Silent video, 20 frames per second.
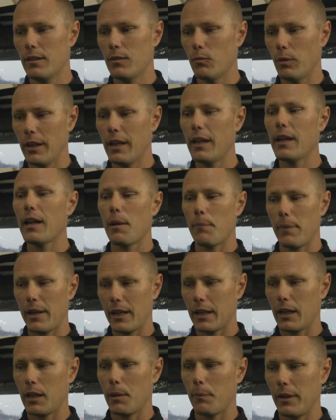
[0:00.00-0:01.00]
When he got
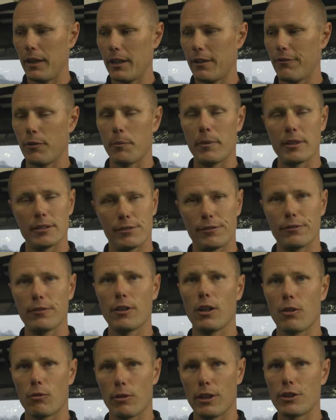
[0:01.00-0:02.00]
back on a bike from his
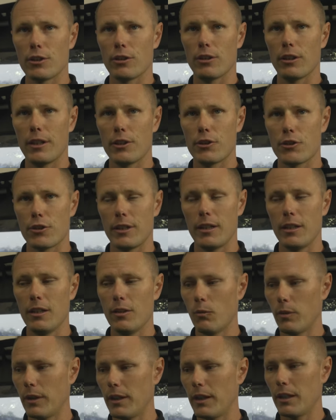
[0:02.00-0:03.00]
original injury,
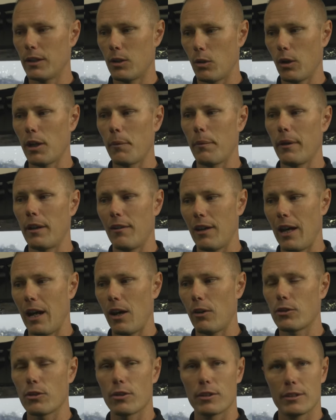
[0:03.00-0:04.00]
we did quite a bit of
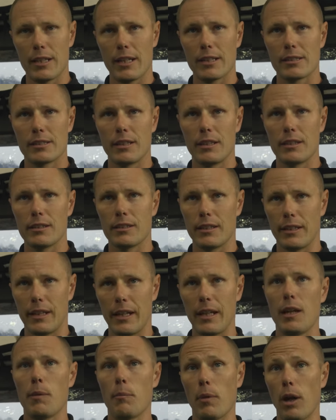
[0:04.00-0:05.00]
outdoor testing to
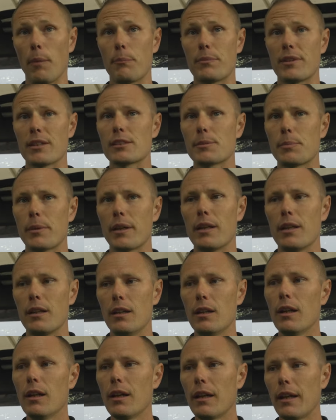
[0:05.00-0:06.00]
get him up to speed.
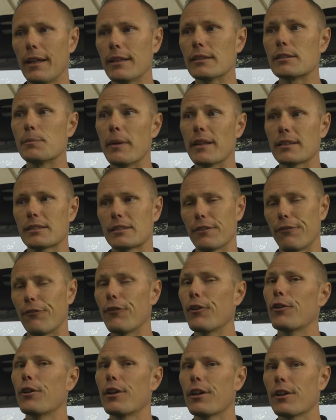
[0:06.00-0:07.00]
He's missed a
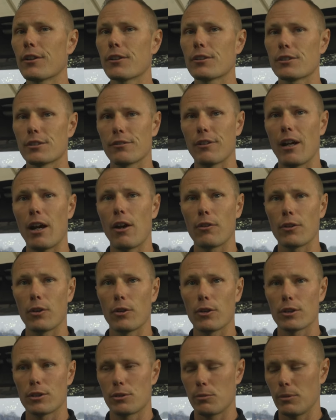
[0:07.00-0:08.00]
few years of
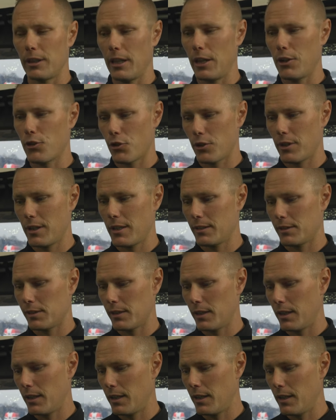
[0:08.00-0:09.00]
outdoors with injuries
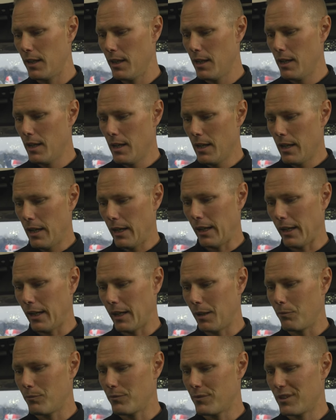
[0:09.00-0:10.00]
and
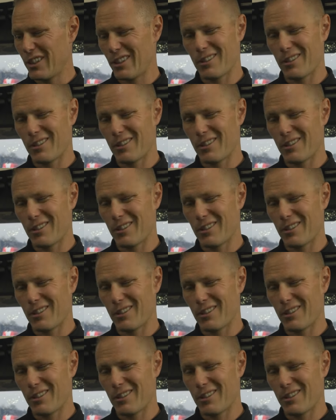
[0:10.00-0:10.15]
kind